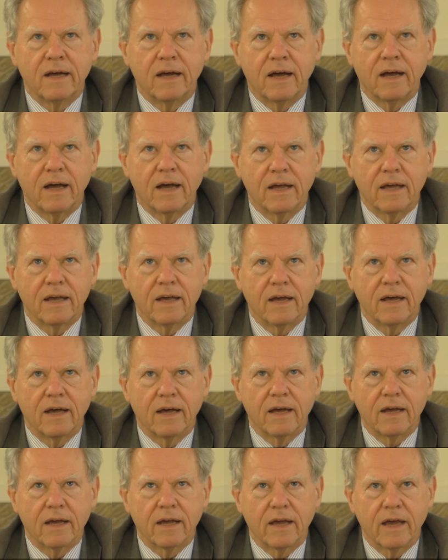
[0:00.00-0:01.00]

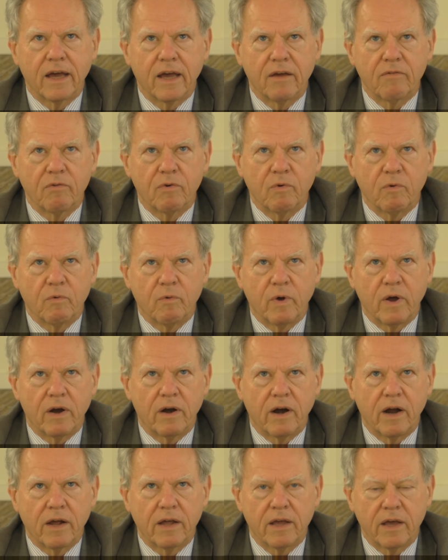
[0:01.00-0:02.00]
I gave
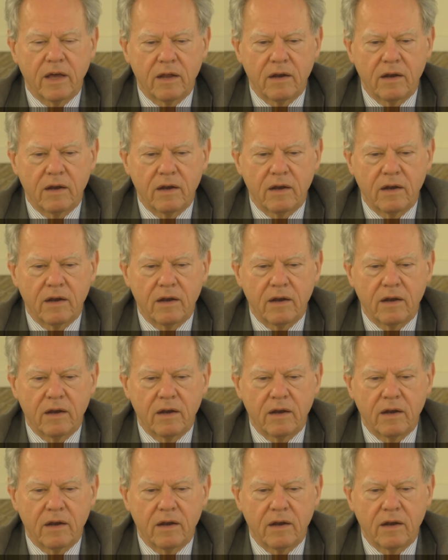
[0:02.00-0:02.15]
where I